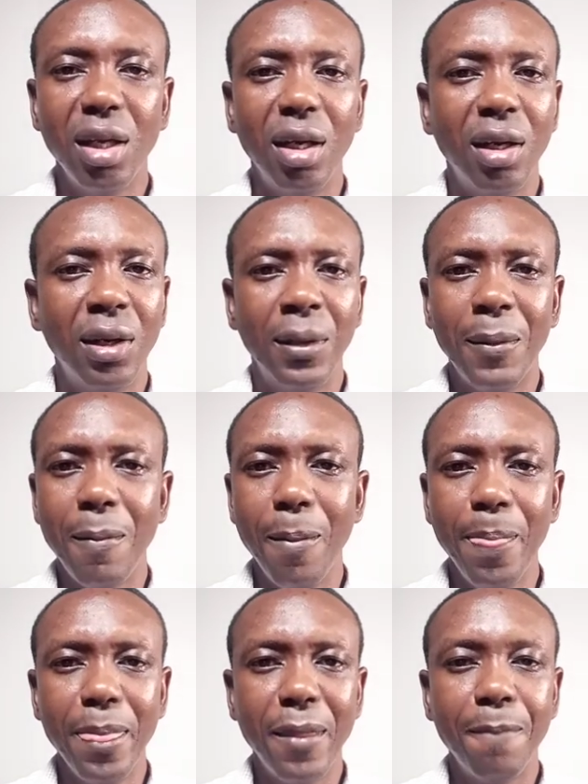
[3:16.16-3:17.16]
uh,
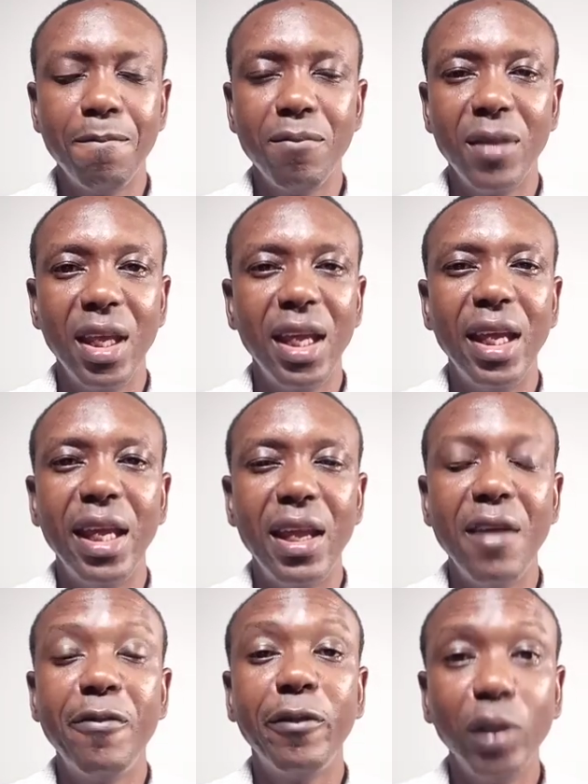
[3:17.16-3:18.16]

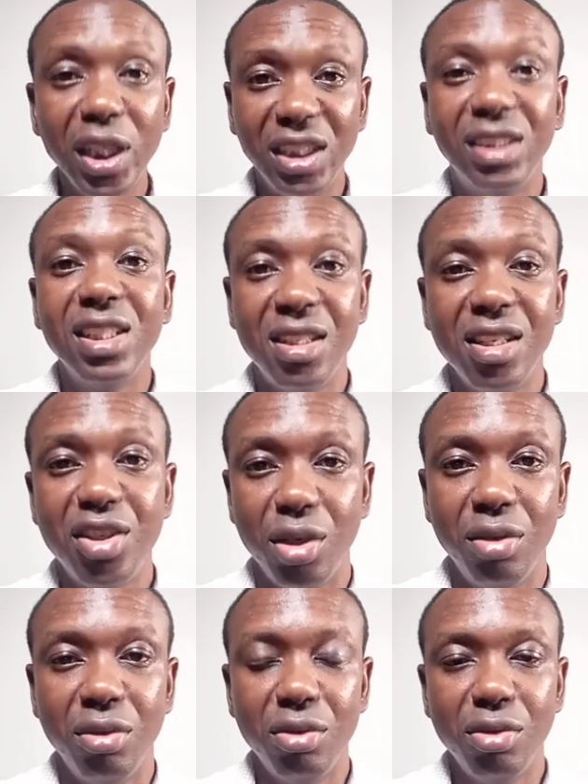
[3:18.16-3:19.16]
a, foolish decision
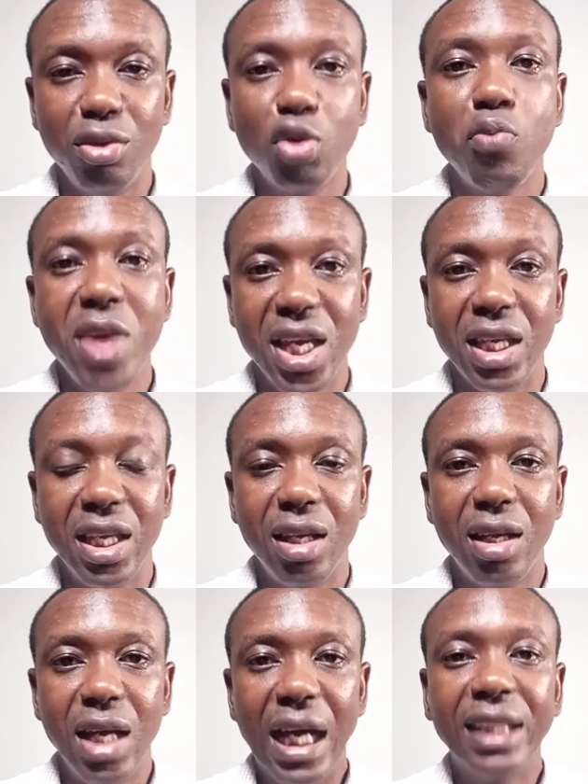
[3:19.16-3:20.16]
to make
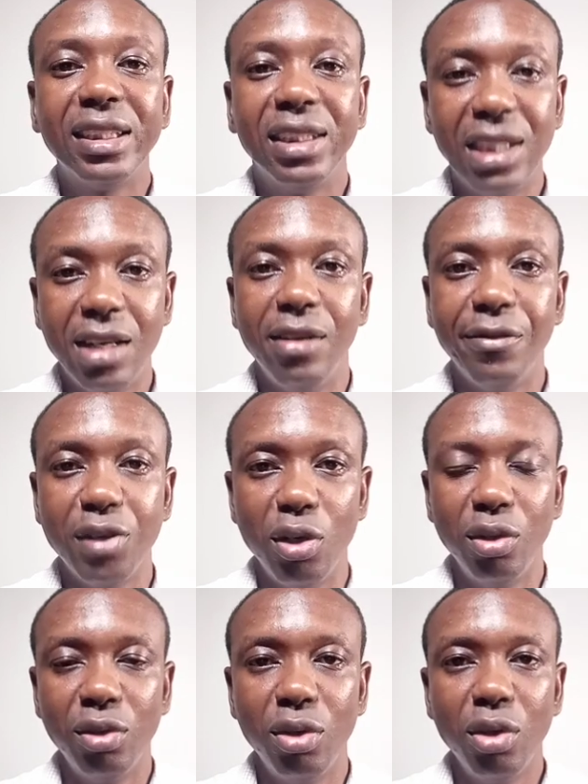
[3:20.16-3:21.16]
as a child of
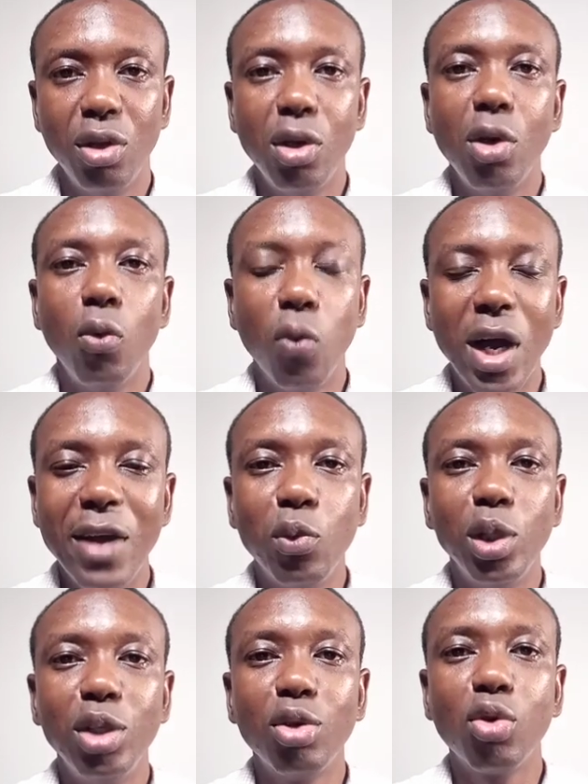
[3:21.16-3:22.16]
God. Why
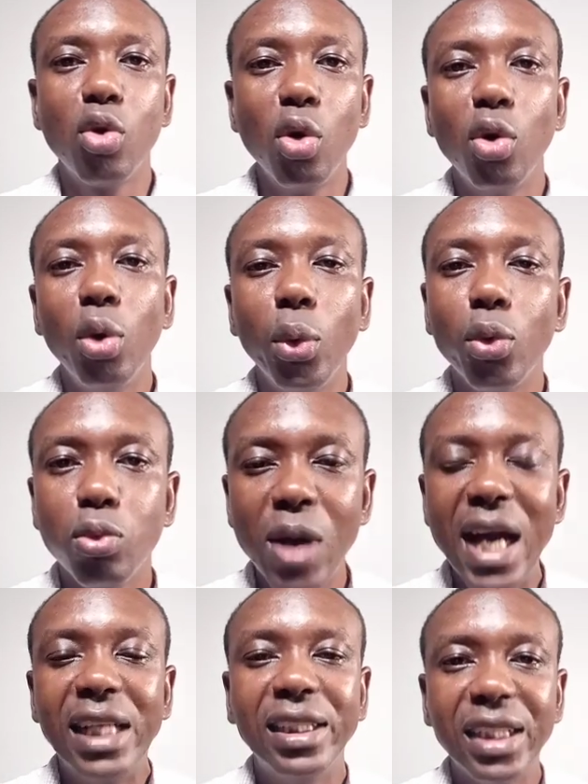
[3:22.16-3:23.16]
will you go
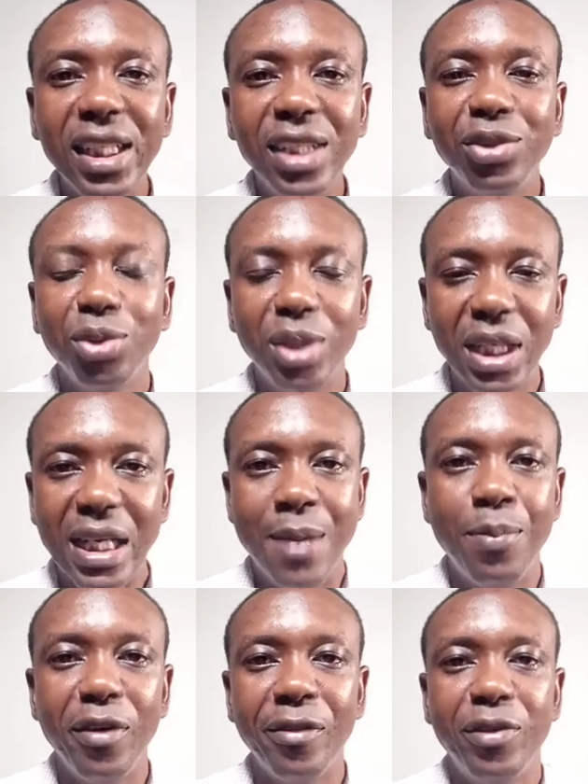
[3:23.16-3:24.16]
right into the
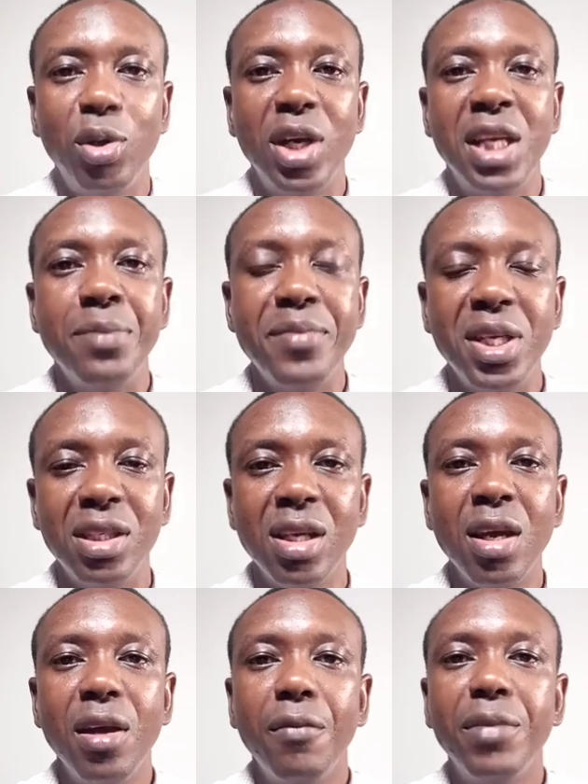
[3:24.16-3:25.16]
camp of your enemies?
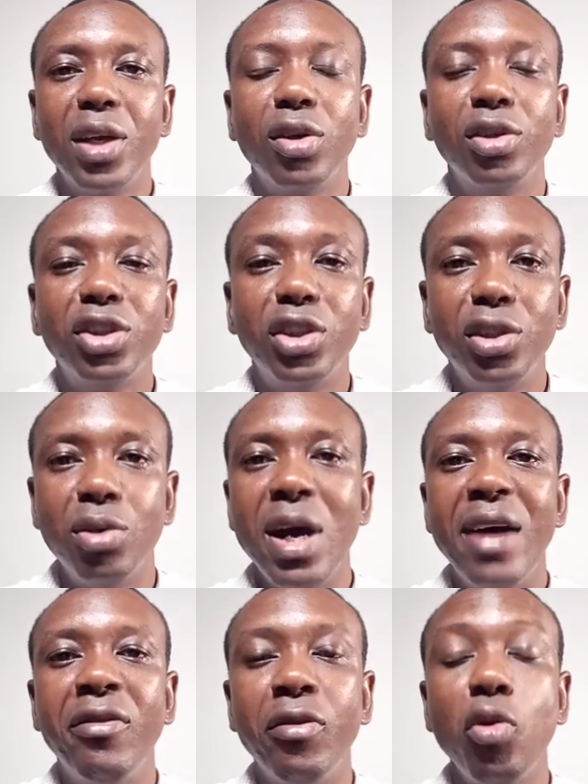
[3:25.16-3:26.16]
Because you
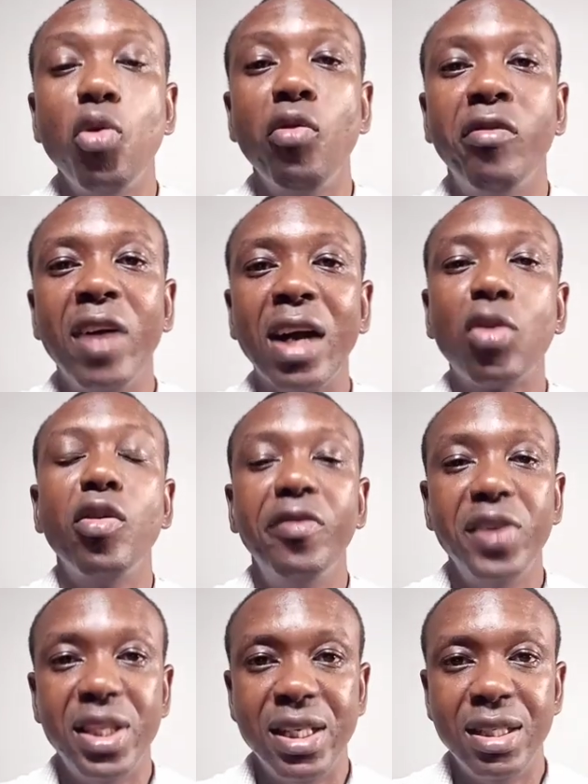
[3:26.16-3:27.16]
have
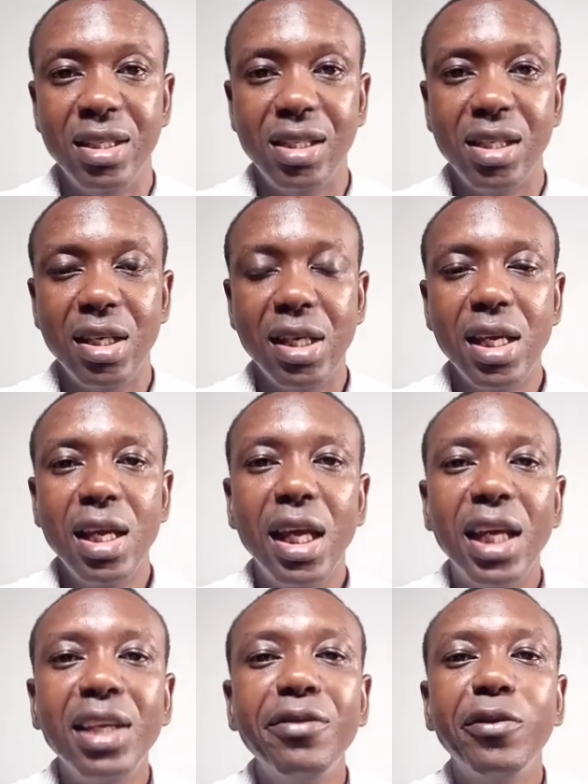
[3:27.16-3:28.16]
overconfidence
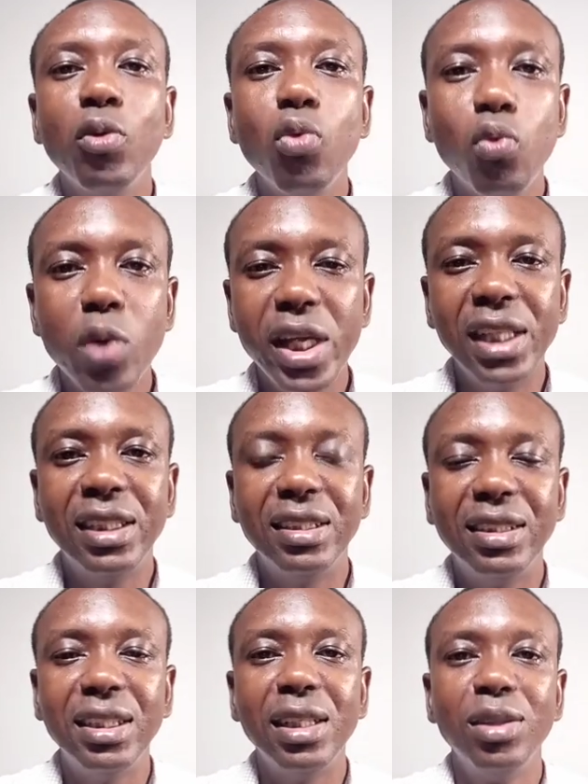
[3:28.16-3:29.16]
and even wait
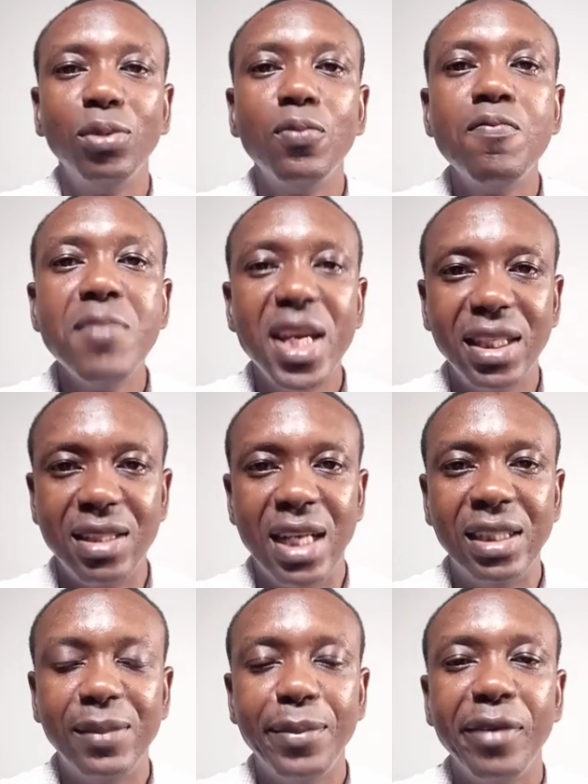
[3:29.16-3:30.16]
till
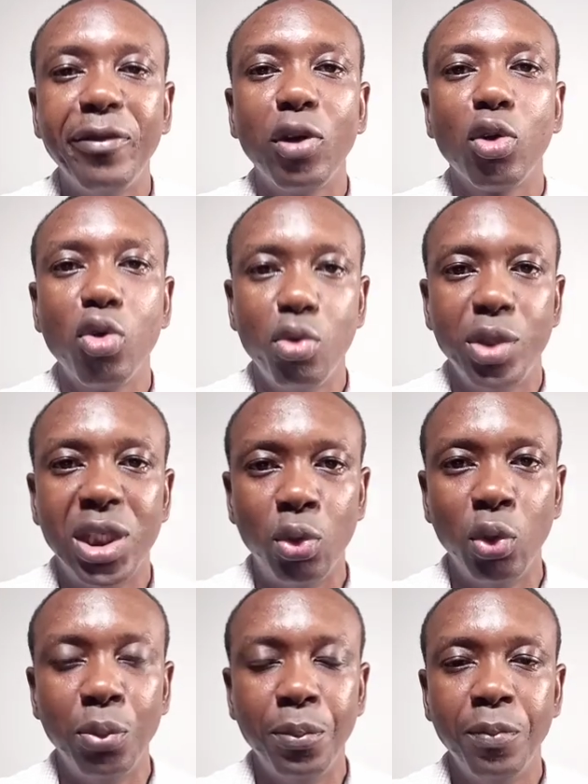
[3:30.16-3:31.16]
midnight before going
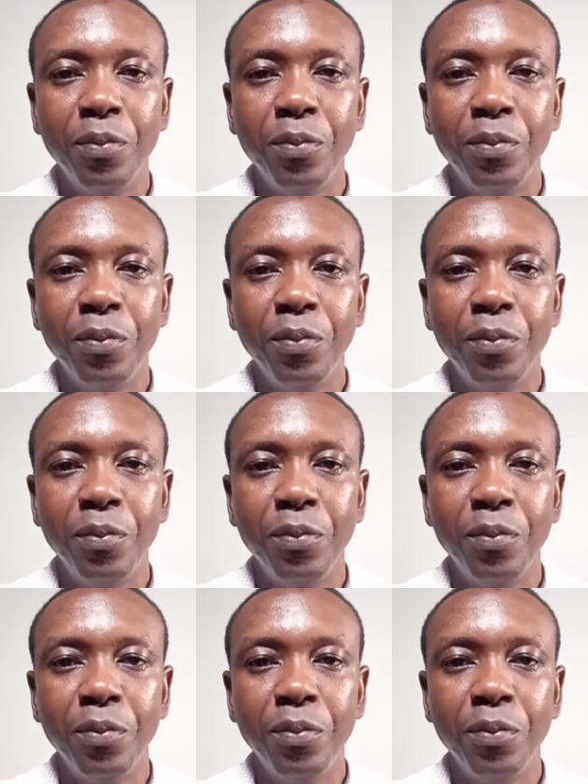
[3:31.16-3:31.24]
home.